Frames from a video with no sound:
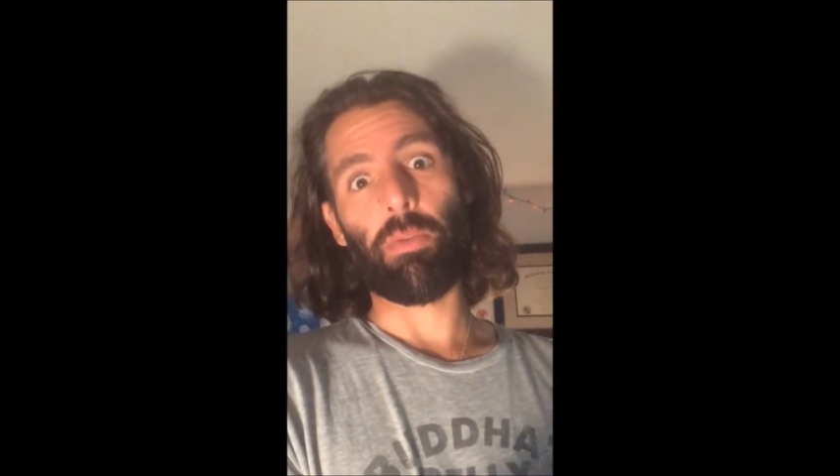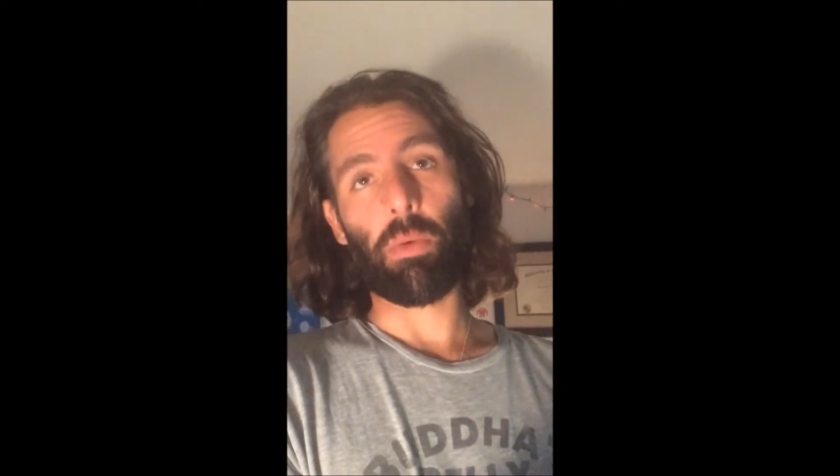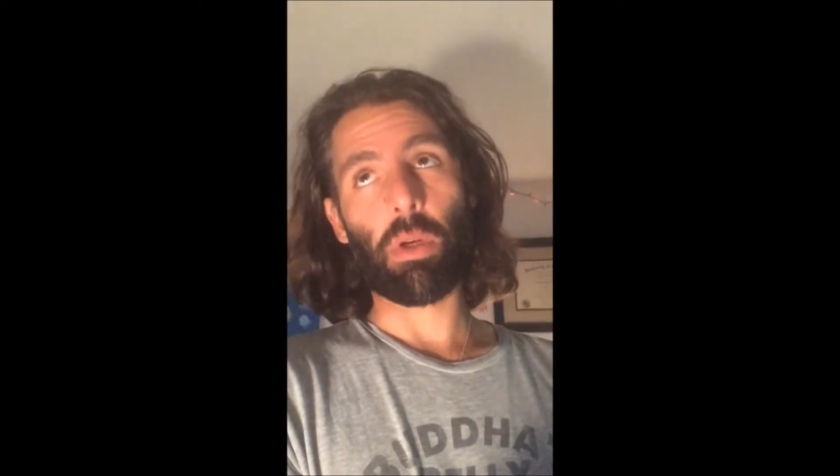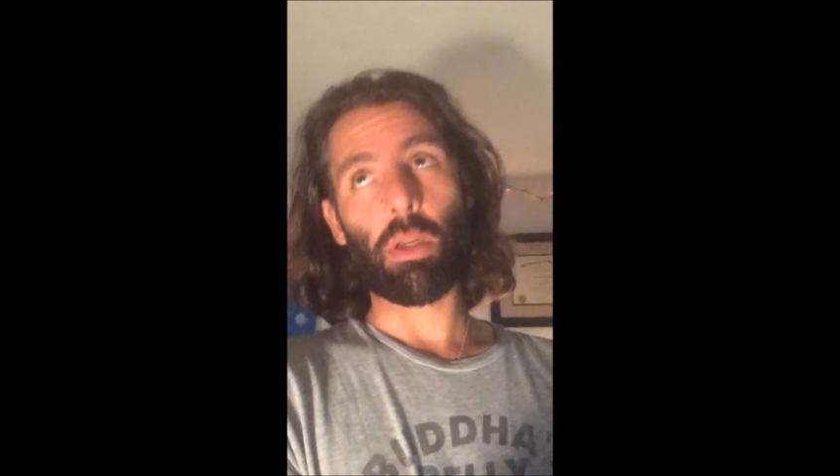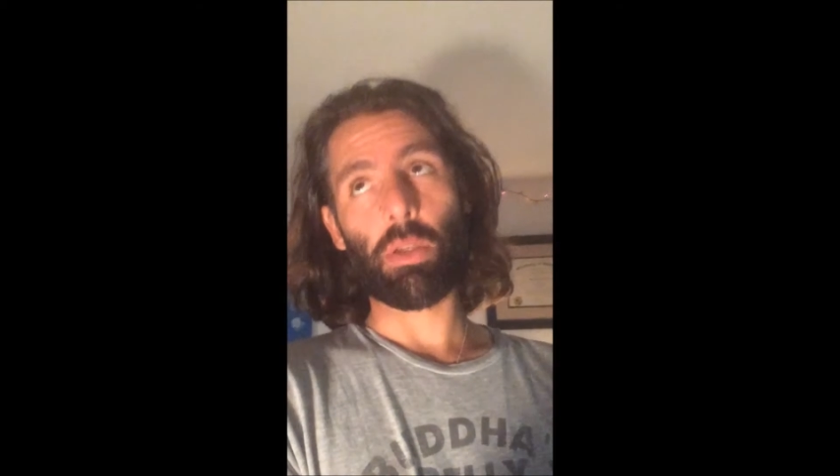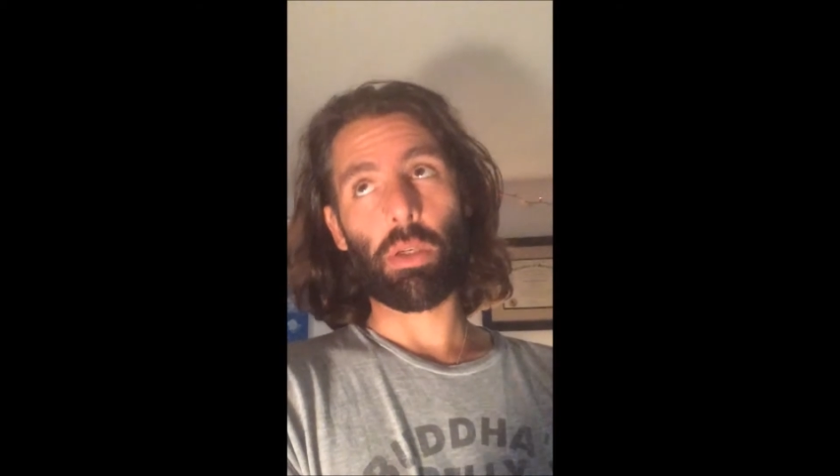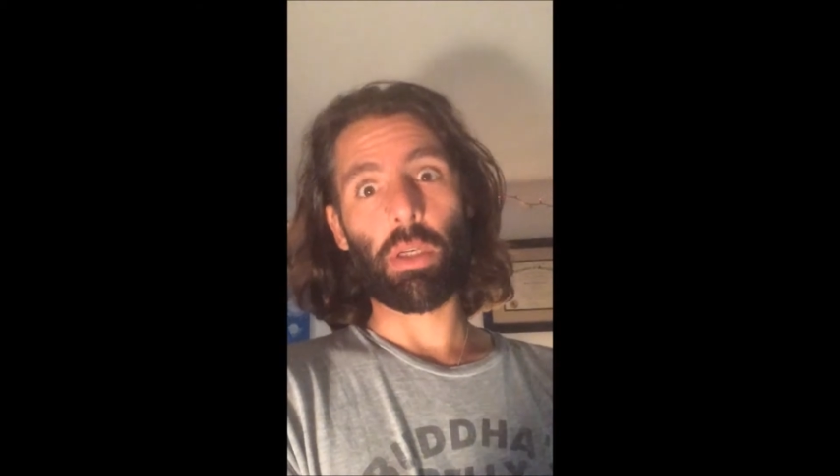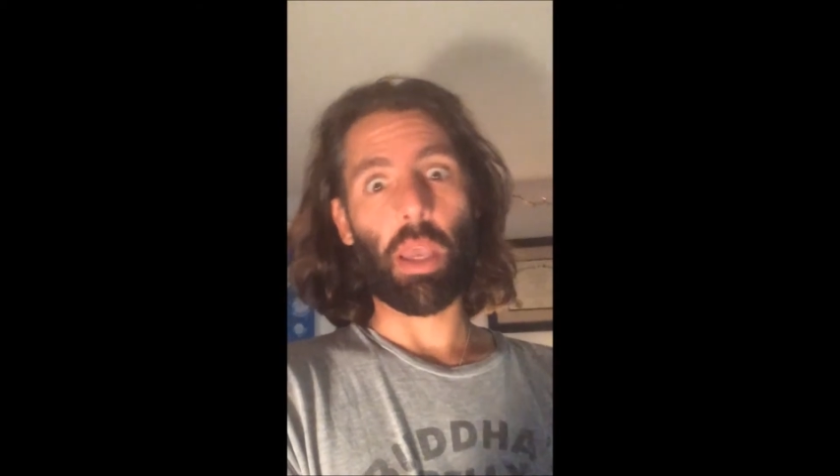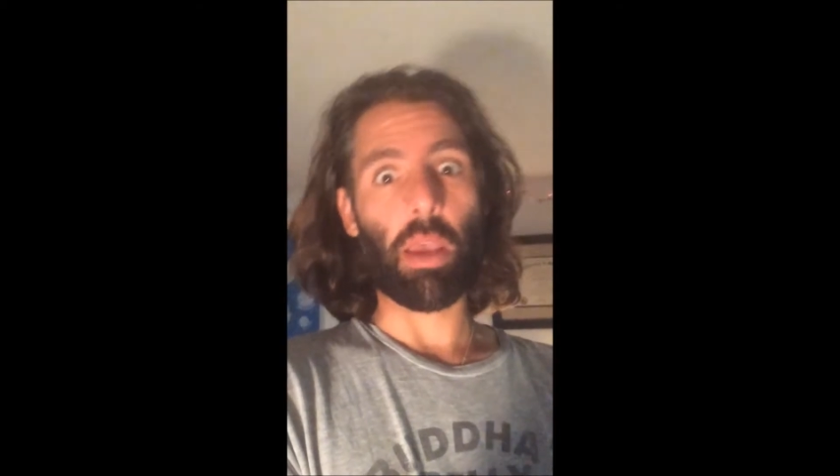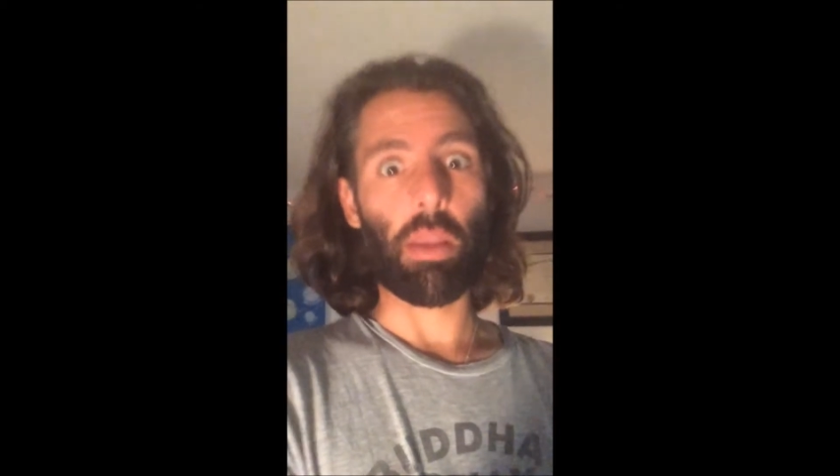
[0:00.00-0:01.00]

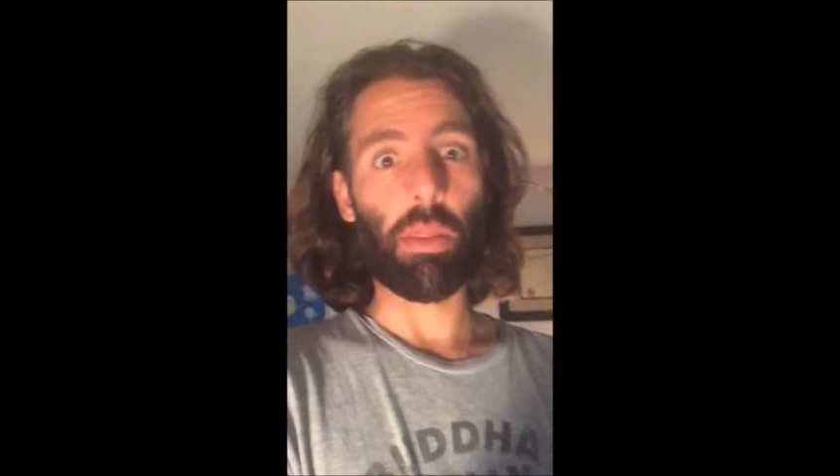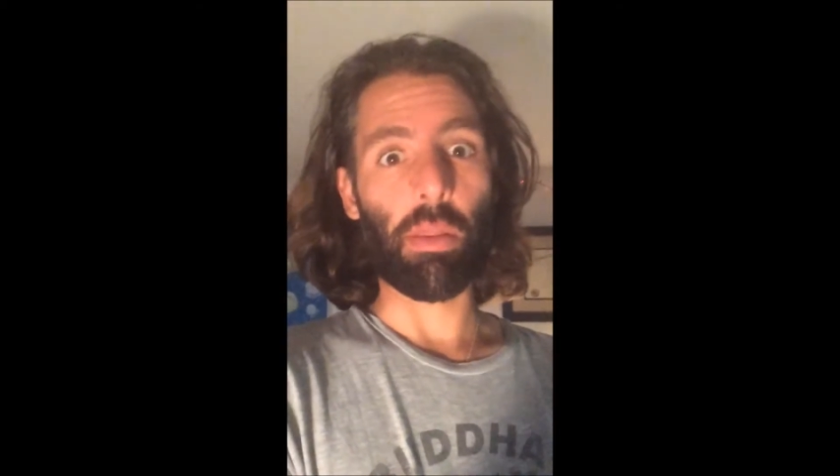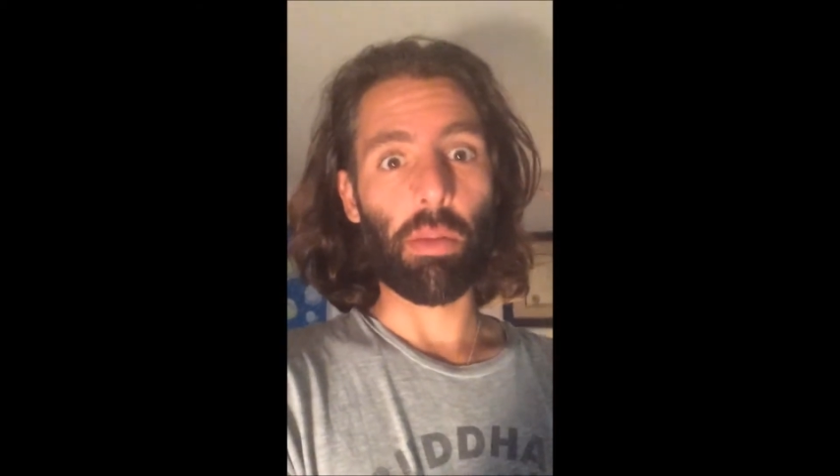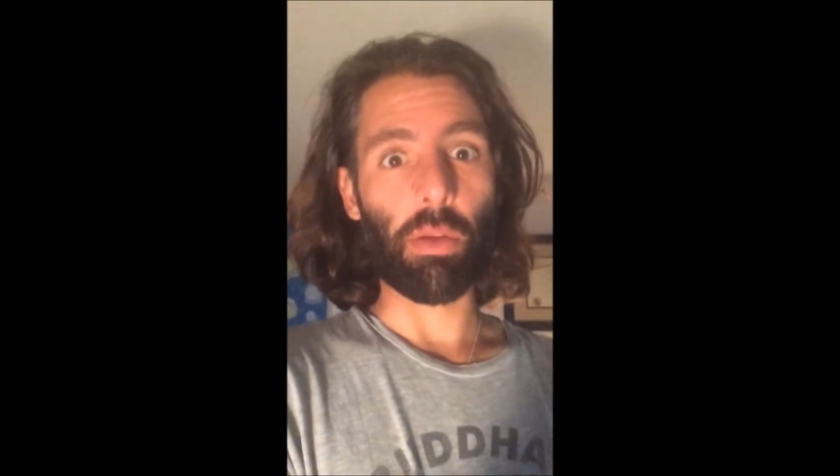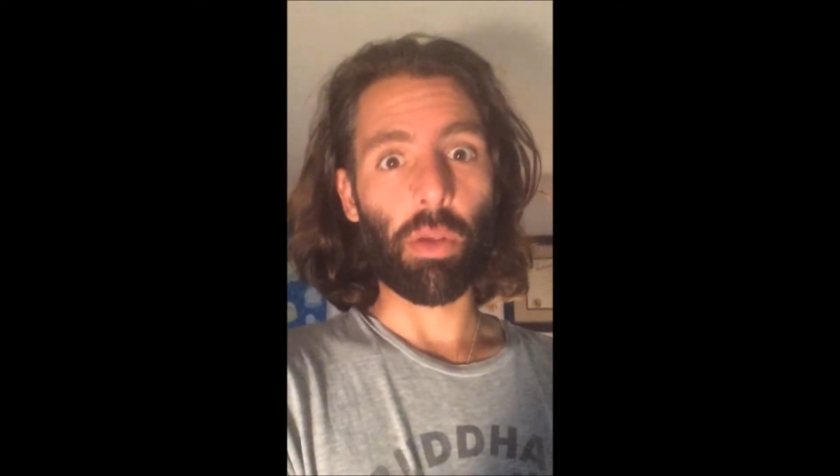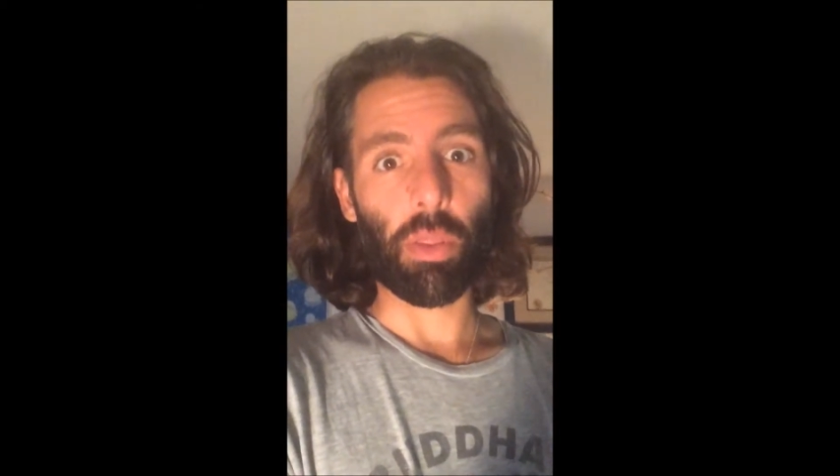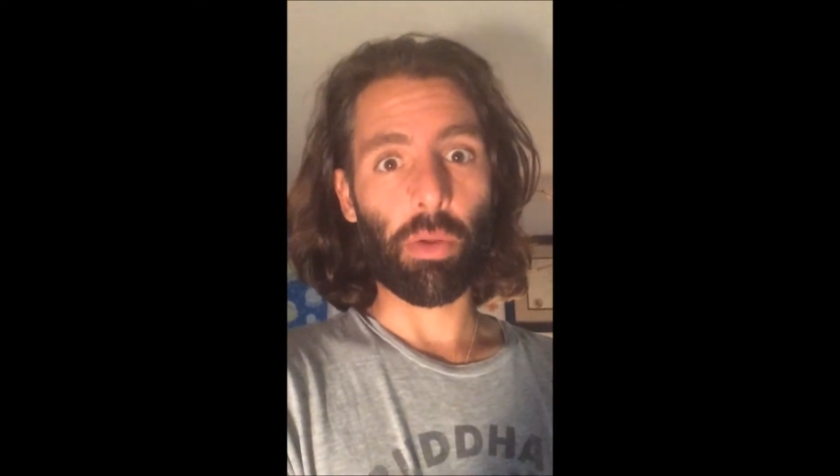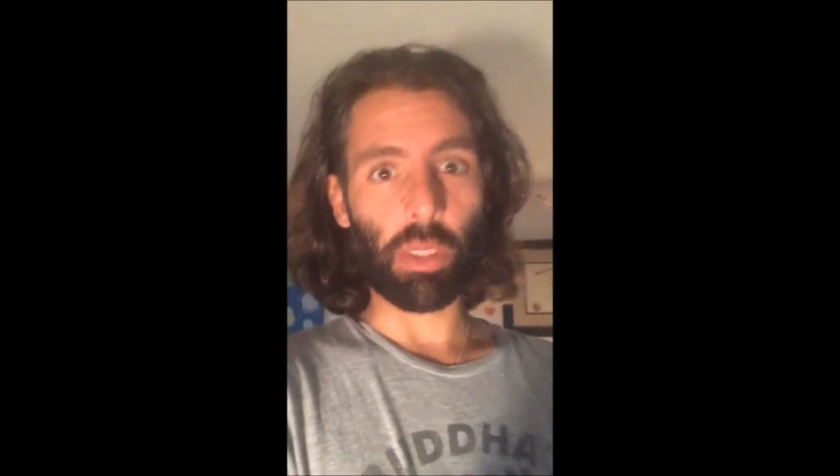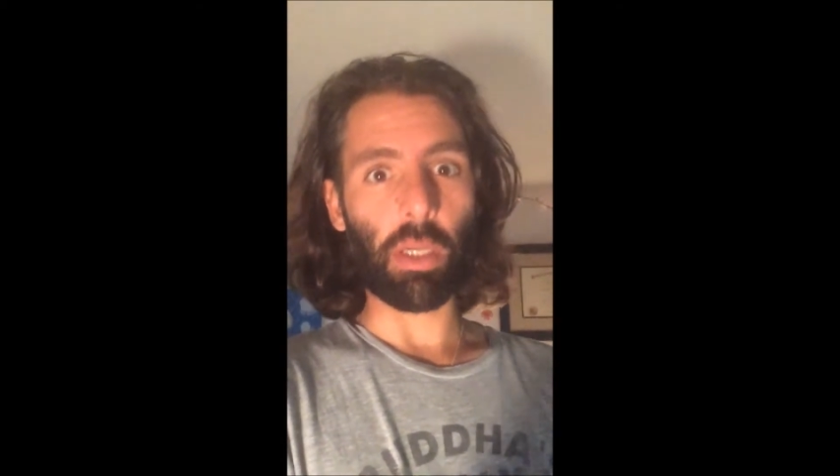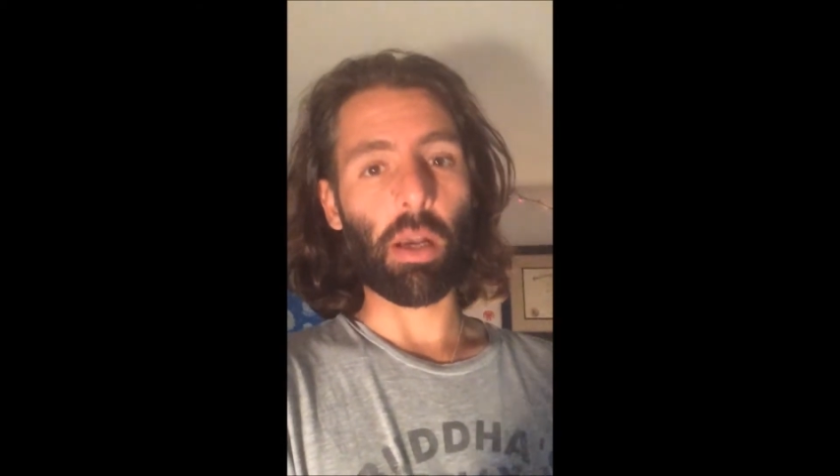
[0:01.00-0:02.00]

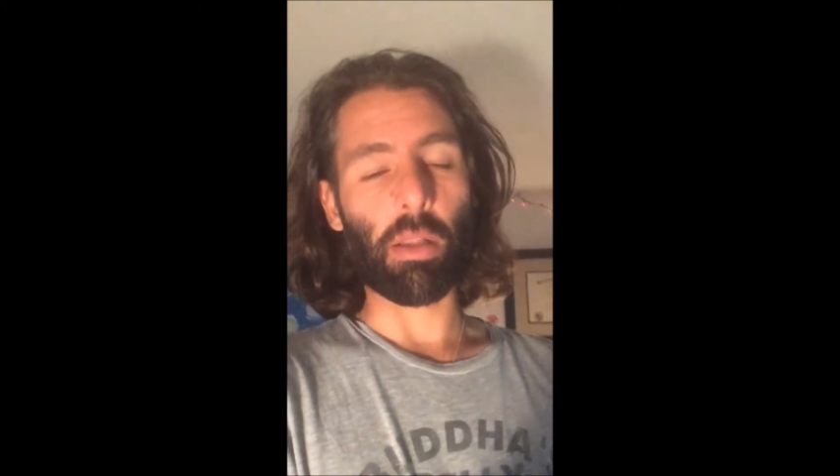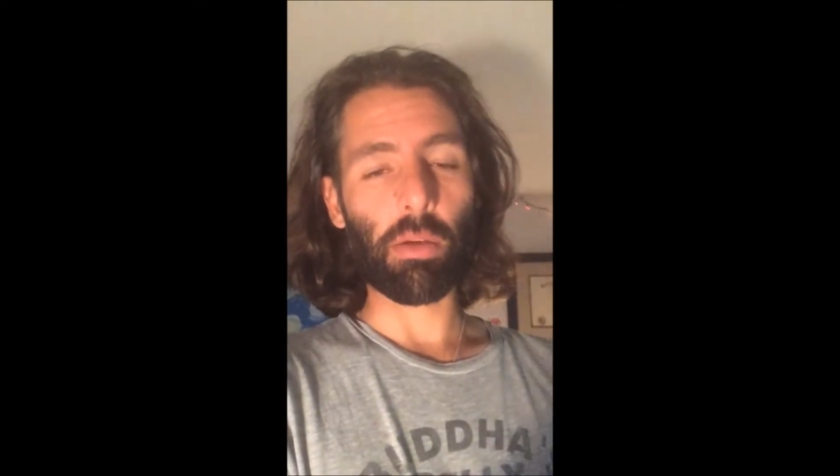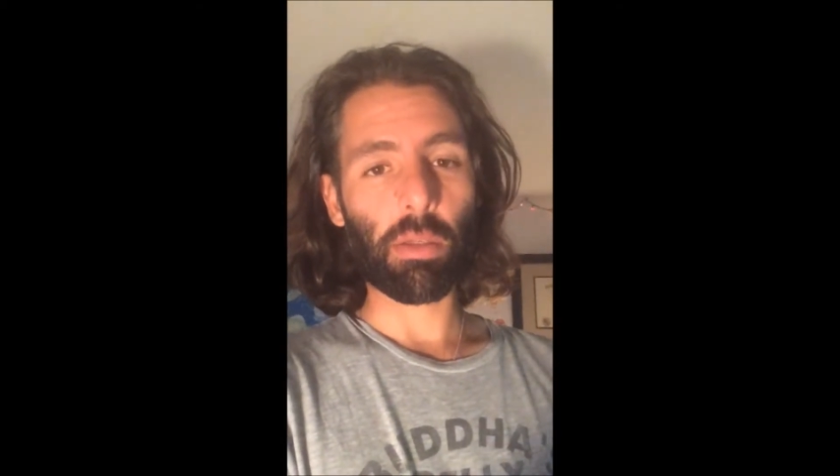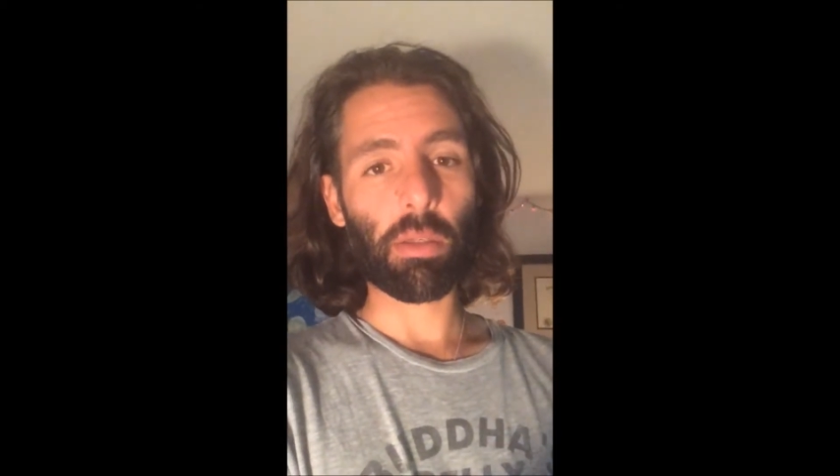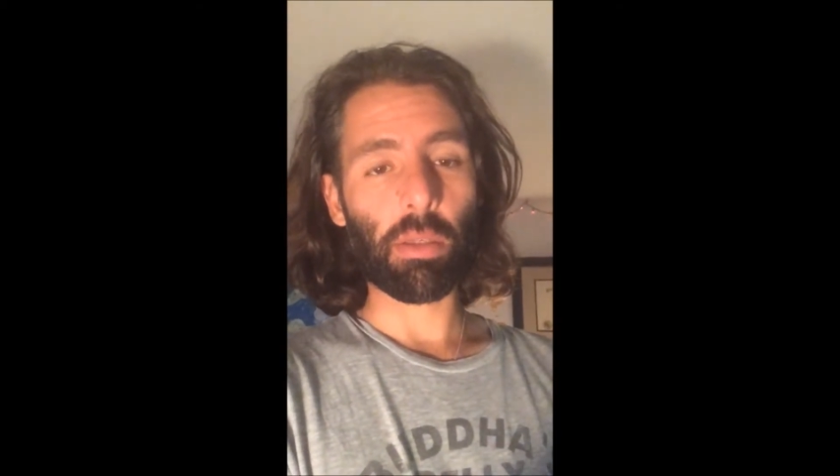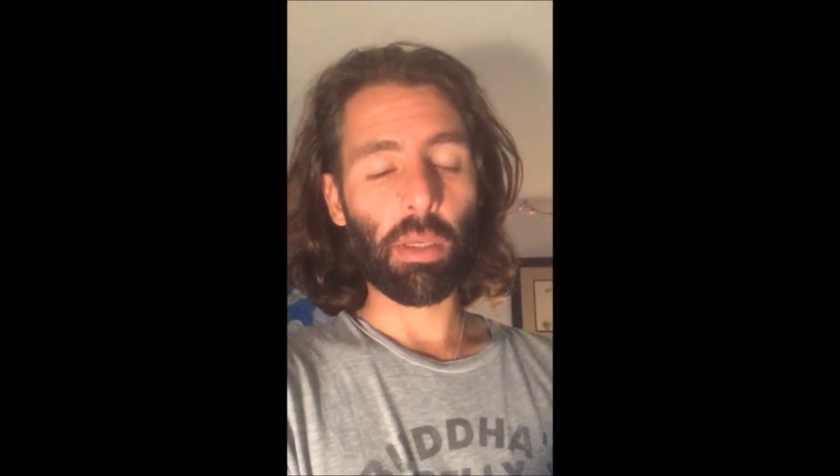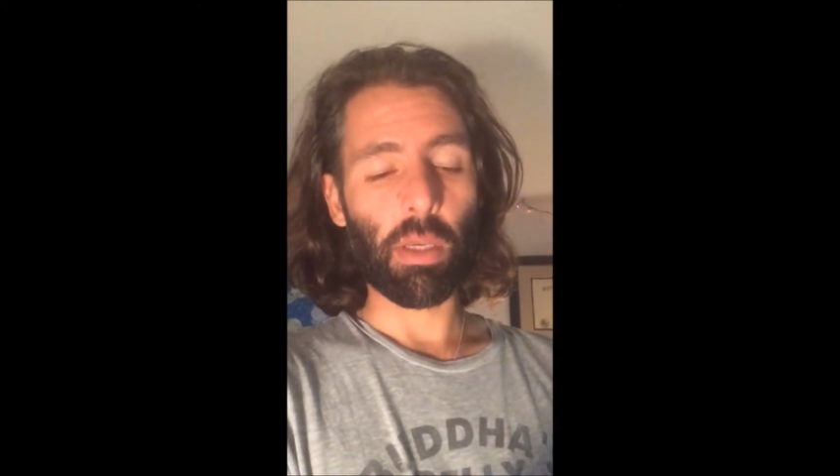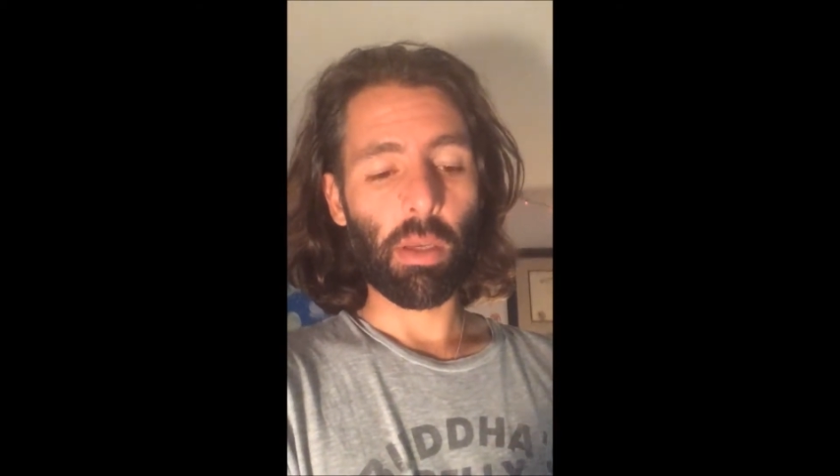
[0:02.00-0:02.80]
$430